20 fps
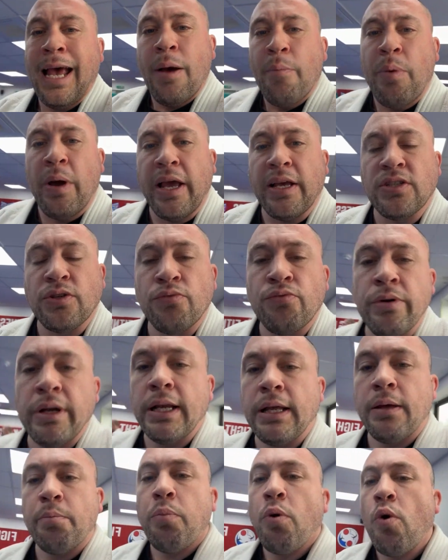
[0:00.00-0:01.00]
but it's a really
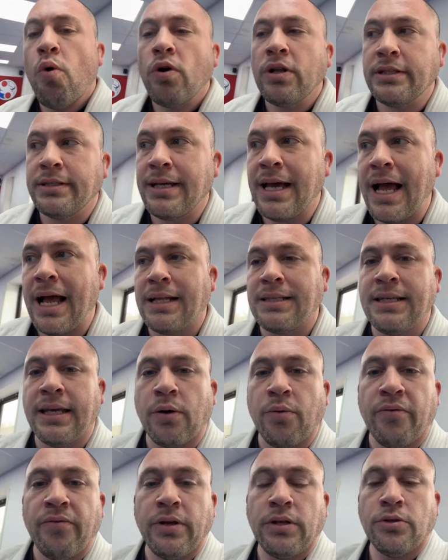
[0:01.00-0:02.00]
important tactic
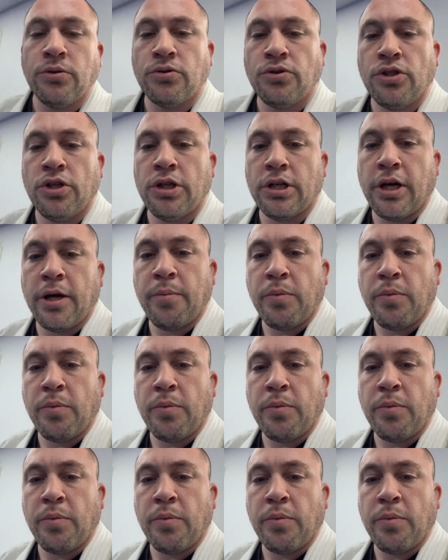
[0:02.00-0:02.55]
within your judo,